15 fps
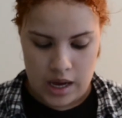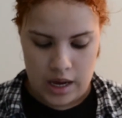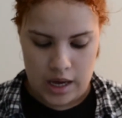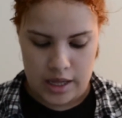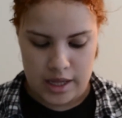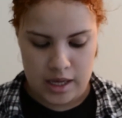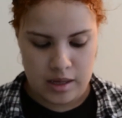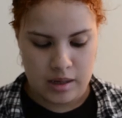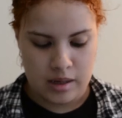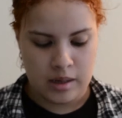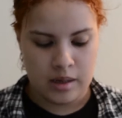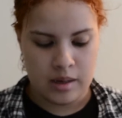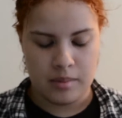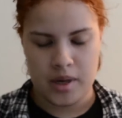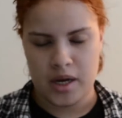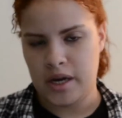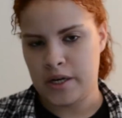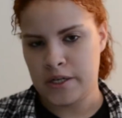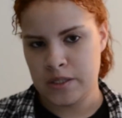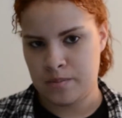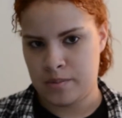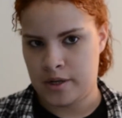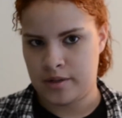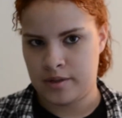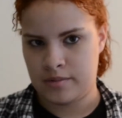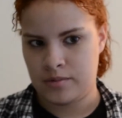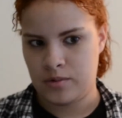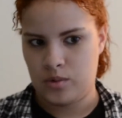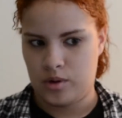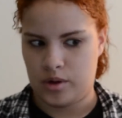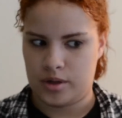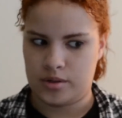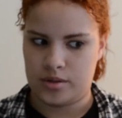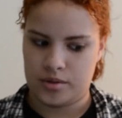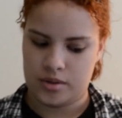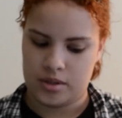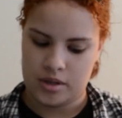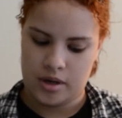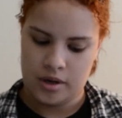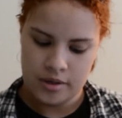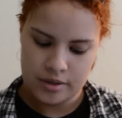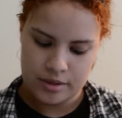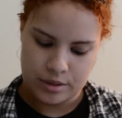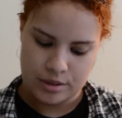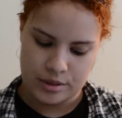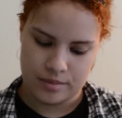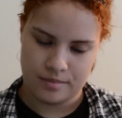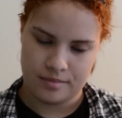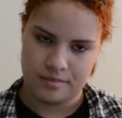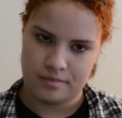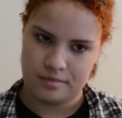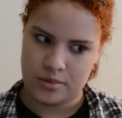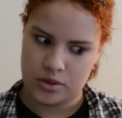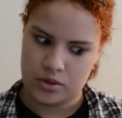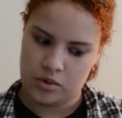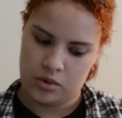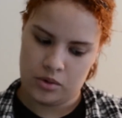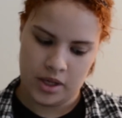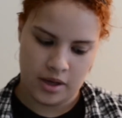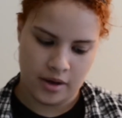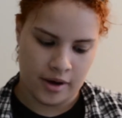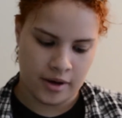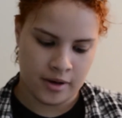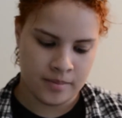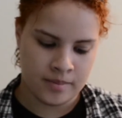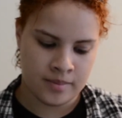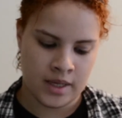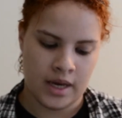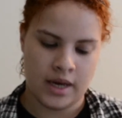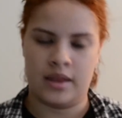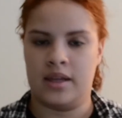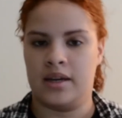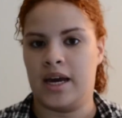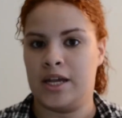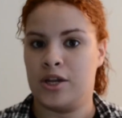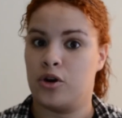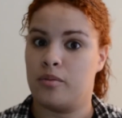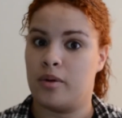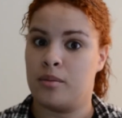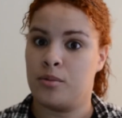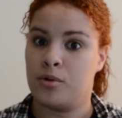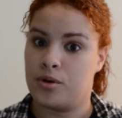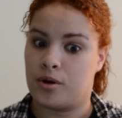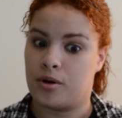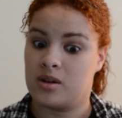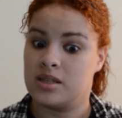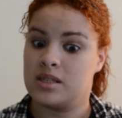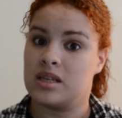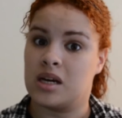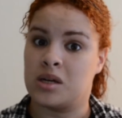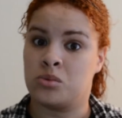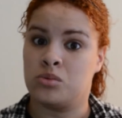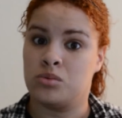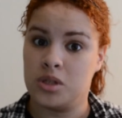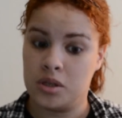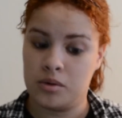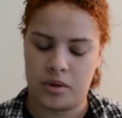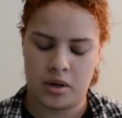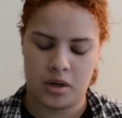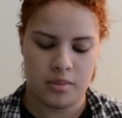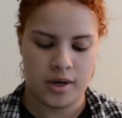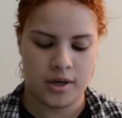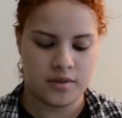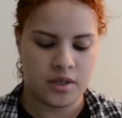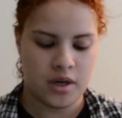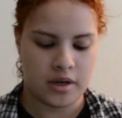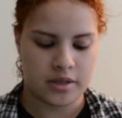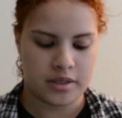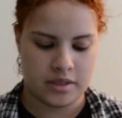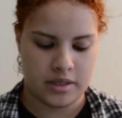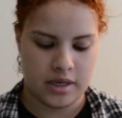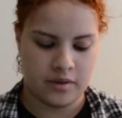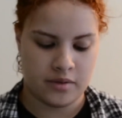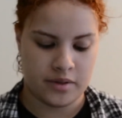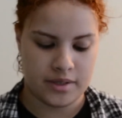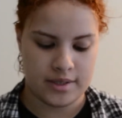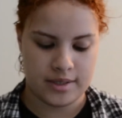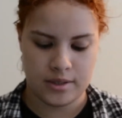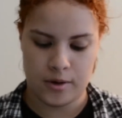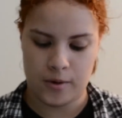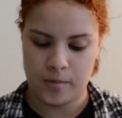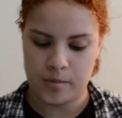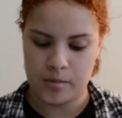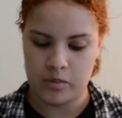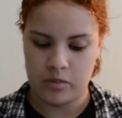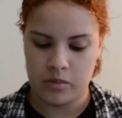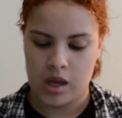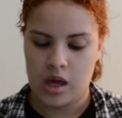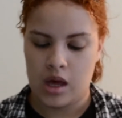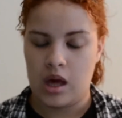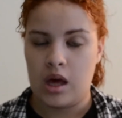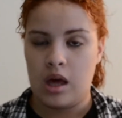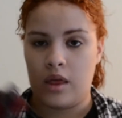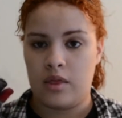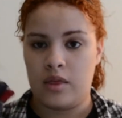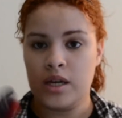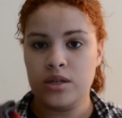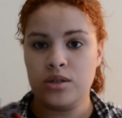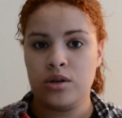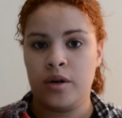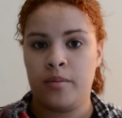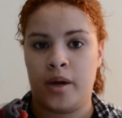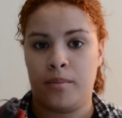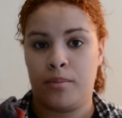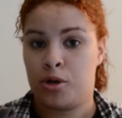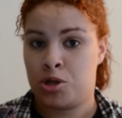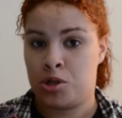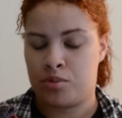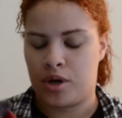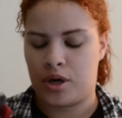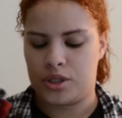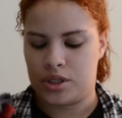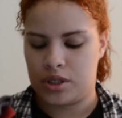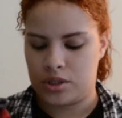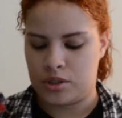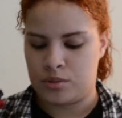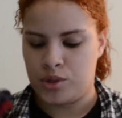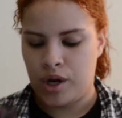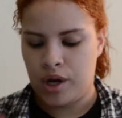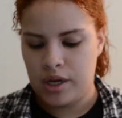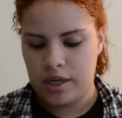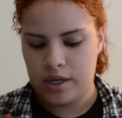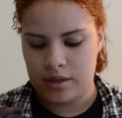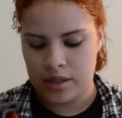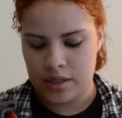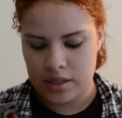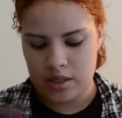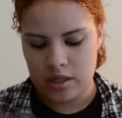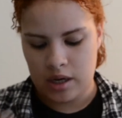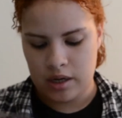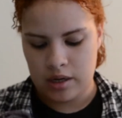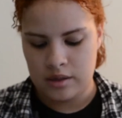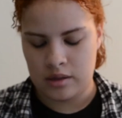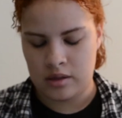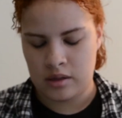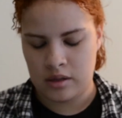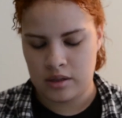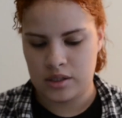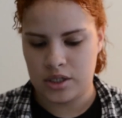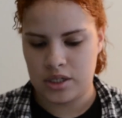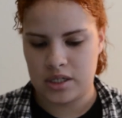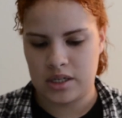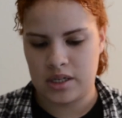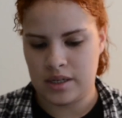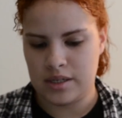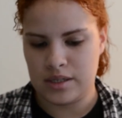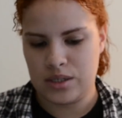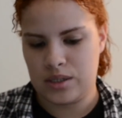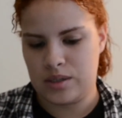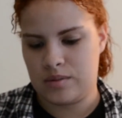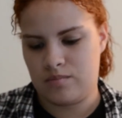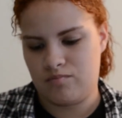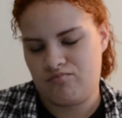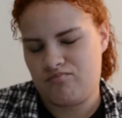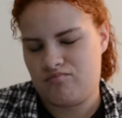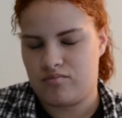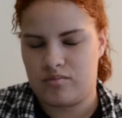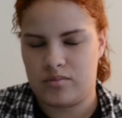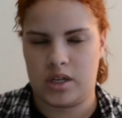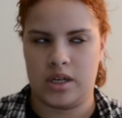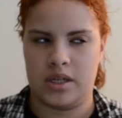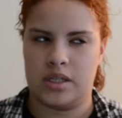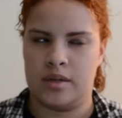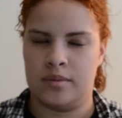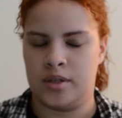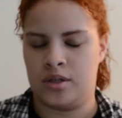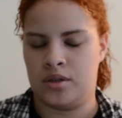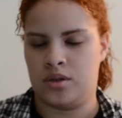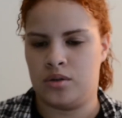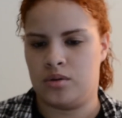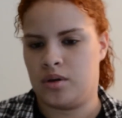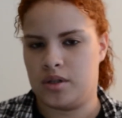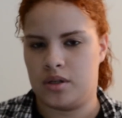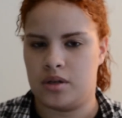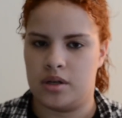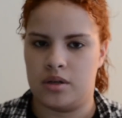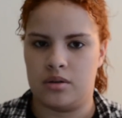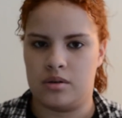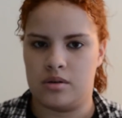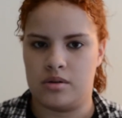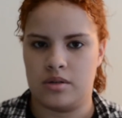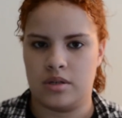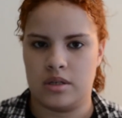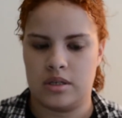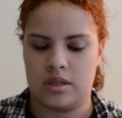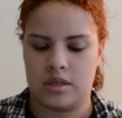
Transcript: and then my husband wanted those socks, so he got them, and then I had to go buy more yarn because I really wanted a pair of socks out of this. So these are my purse projects. So I'm trying to get these done just because to get something new on the needles,